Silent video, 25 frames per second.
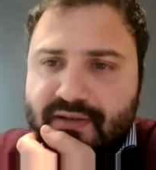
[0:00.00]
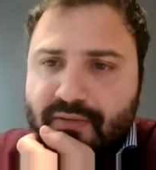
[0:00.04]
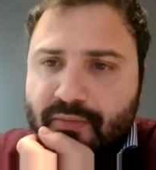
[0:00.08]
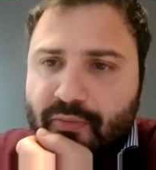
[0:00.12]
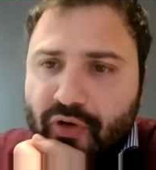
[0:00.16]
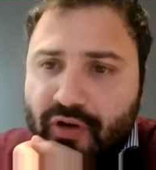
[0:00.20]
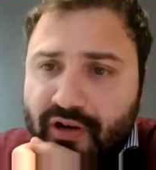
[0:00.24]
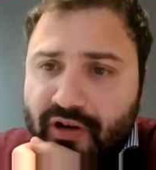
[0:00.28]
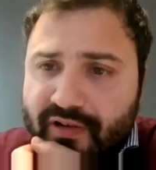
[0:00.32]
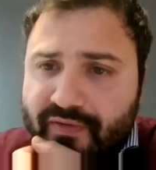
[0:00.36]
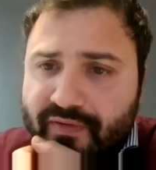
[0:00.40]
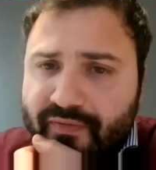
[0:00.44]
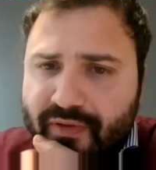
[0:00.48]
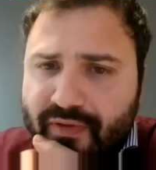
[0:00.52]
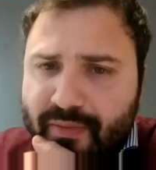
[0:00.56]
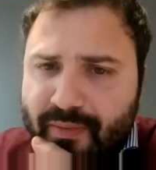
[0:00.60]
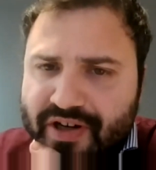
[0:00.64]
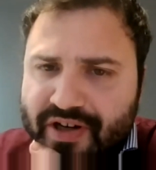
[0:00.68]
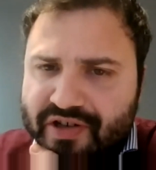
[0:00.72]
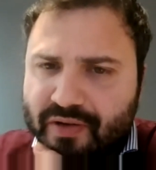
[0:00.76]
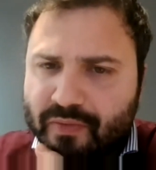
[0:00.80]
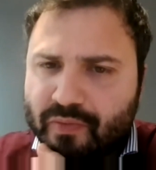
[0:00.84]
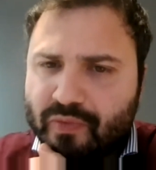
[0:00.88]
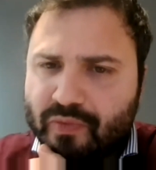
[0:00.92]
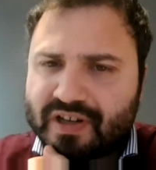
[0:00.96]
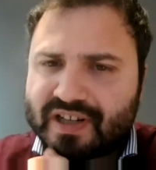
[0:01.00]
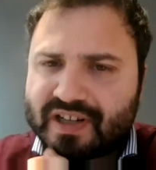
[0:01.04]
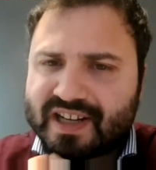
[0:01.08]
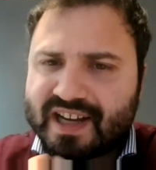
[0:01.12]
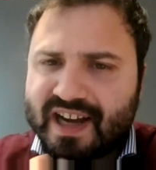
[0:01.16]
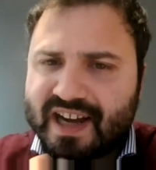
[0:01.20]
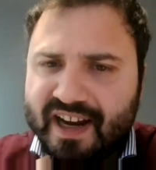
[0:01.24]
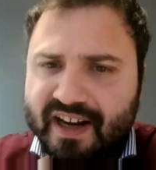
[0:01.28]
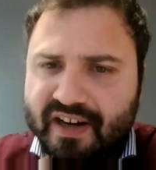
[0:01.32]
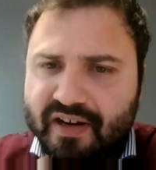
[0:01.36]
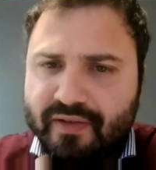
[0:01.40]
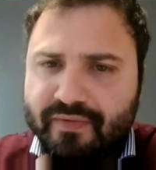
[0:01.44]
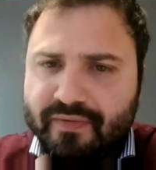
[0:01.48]
some more information on what
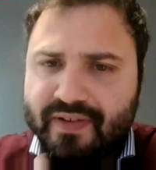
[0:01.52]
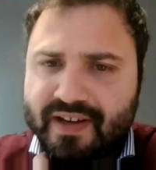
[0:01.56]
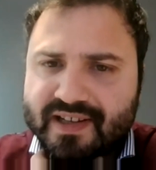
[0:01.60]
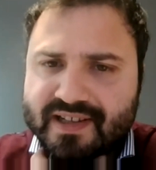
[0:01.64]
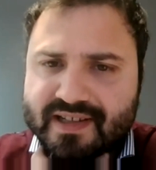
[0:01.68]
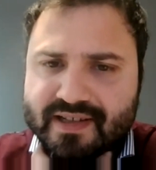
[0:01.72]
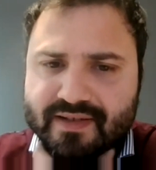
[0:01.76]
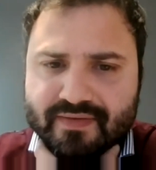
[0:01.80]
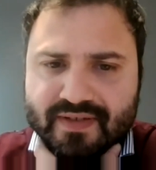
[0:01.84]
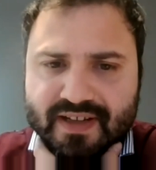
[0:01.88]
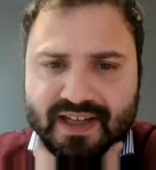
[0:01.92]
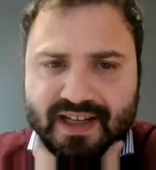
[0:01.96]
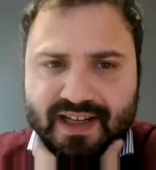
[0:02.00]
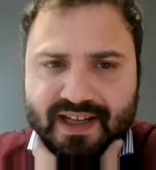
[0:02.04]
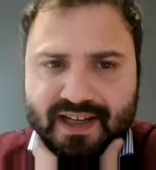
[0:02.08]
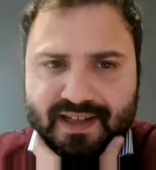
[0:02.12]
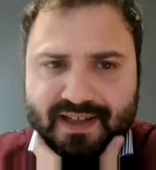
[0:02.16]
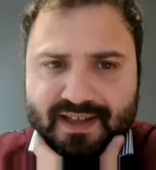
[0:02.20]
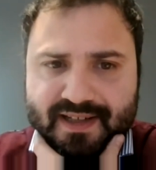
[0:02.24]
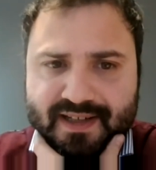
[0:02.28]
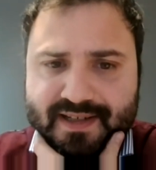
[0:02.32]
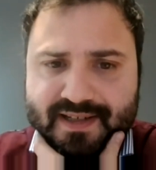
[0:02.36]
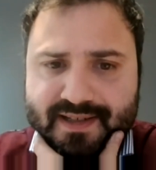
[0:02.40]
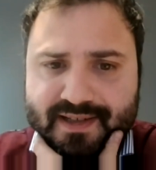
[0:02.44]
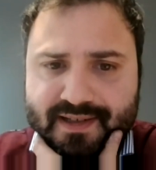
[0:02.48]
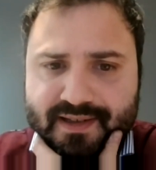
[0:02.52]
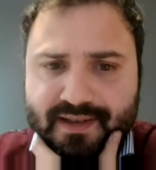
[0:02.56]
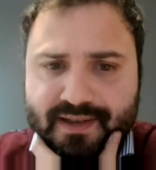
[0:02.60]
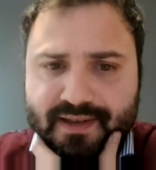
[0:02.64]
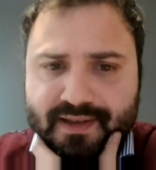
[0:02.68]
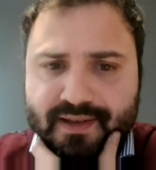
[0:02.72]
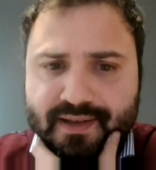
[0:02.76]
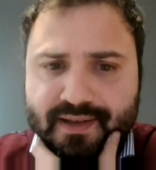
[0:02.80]
kind of activity that is?